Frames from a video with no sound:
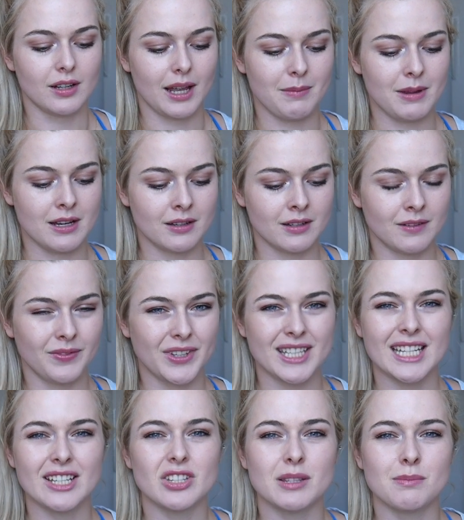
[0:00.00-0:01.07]
I mean, is
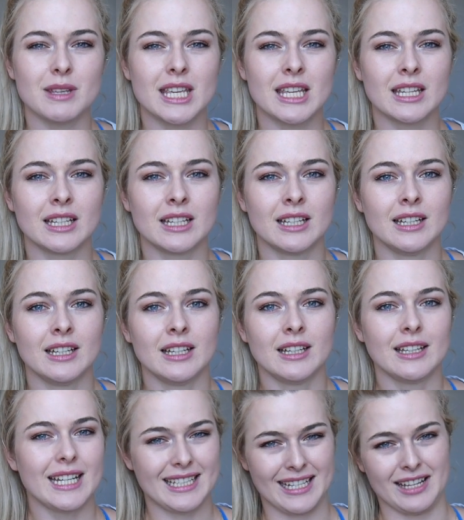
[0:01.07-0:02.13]
that just me?
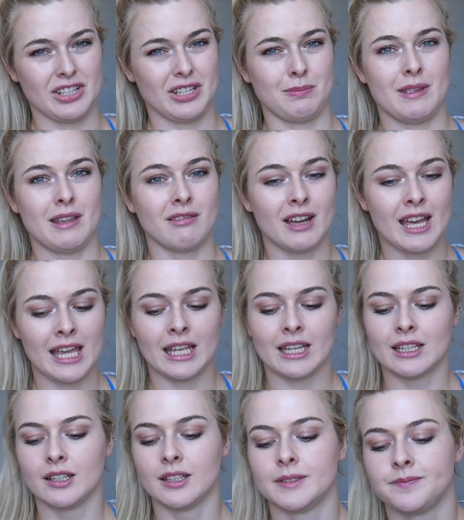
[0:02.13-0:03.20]
That's not just me, right?